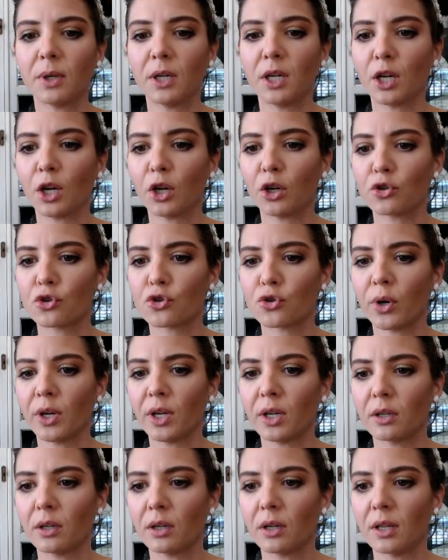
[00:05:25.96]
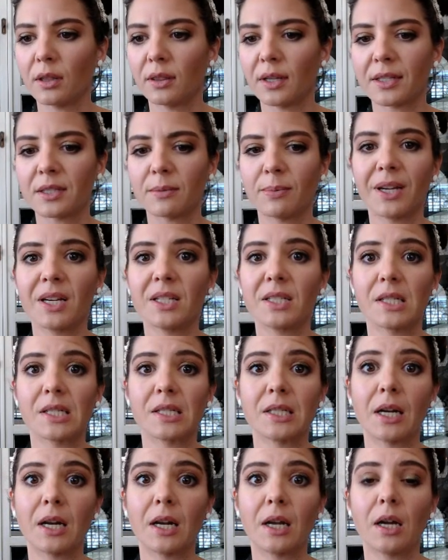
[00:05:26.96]
and chondroitin, and that's because it's
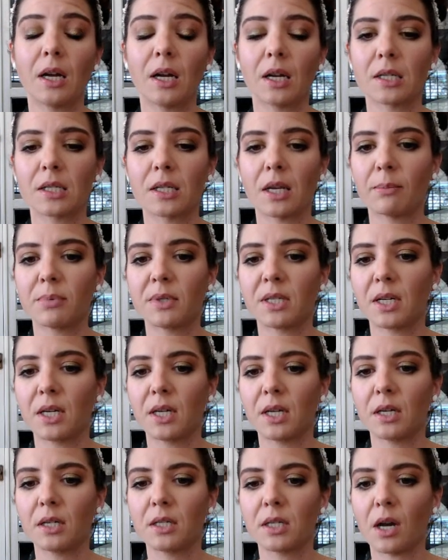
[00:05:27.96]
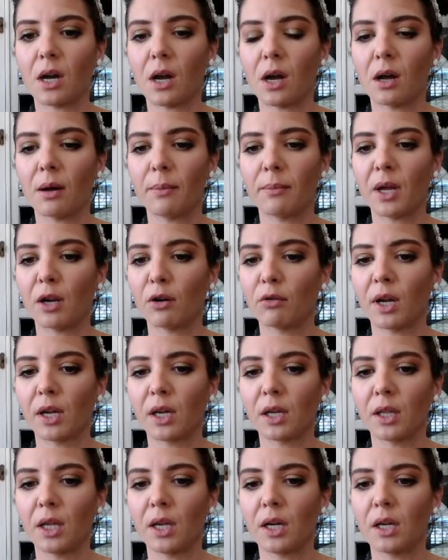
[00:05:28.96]
not an accepted um, and
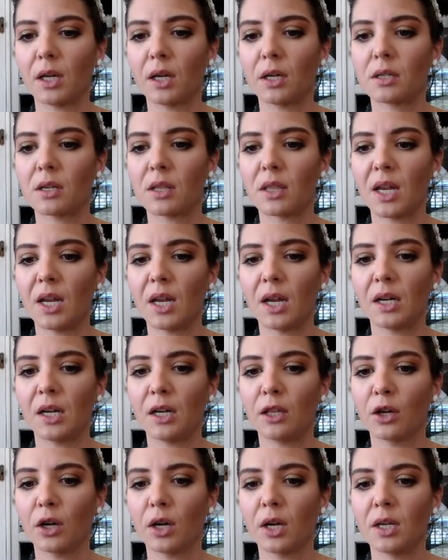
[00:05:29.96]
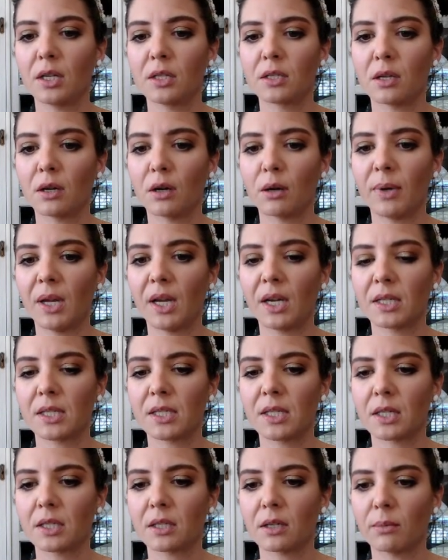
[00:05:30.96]
regulated thing. Neither is the
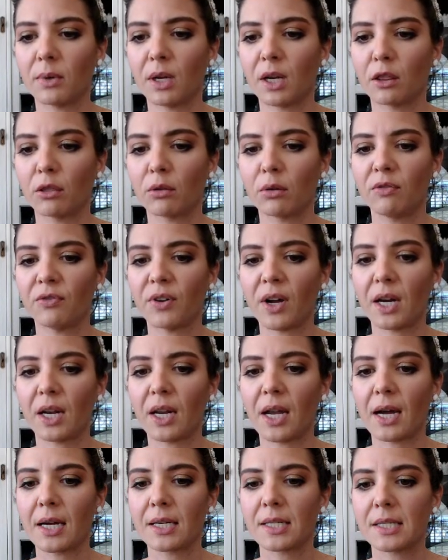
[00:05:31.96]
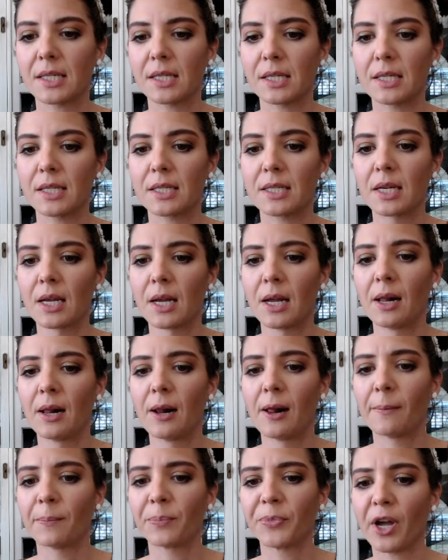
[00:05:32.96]
omega-6, omega-3 fatty acids.
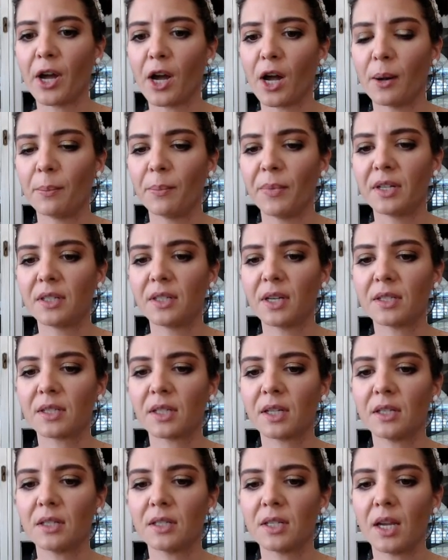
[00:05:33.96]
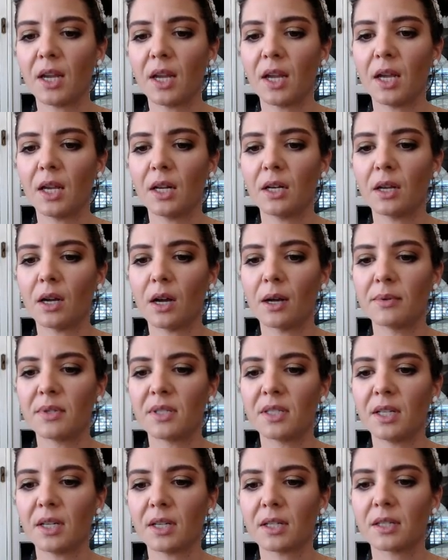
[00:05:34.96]
Um, it does contain uh,
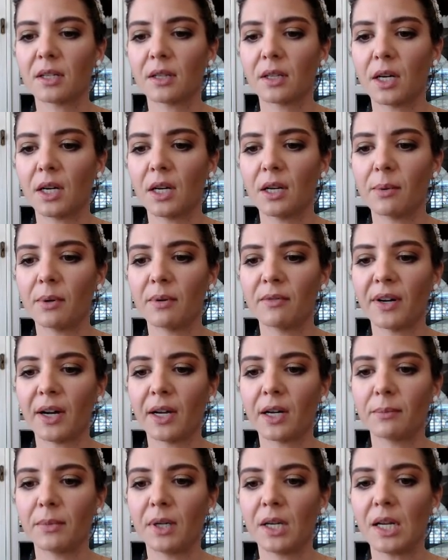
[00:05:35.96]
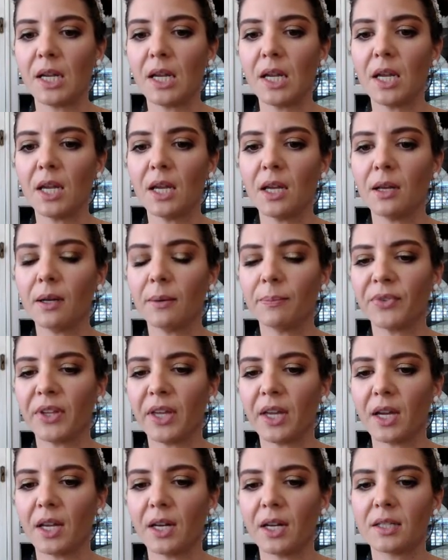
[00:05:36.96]
zinc, selenium, and vitamin E,
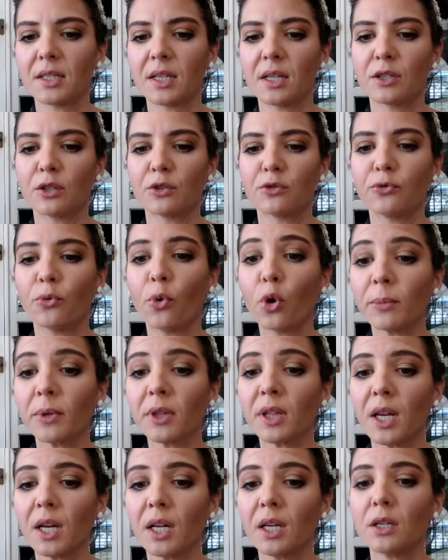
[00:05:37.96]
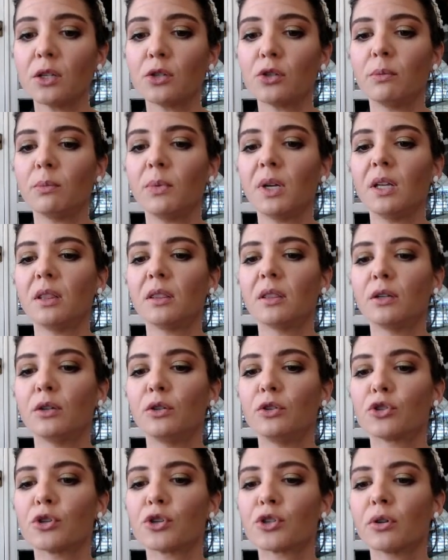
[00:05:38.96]
and it says it's formulated to meet the
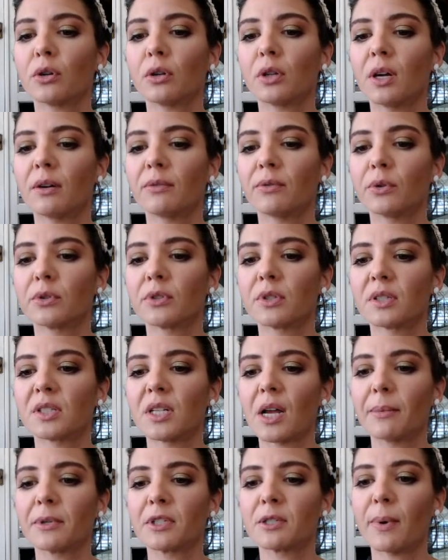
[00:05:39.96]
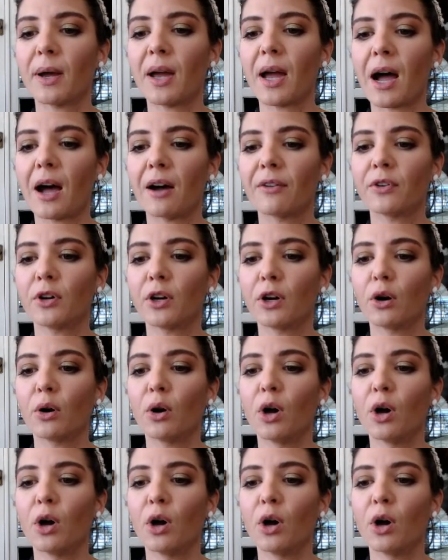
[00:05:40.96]
nutritional levels established by AAFCO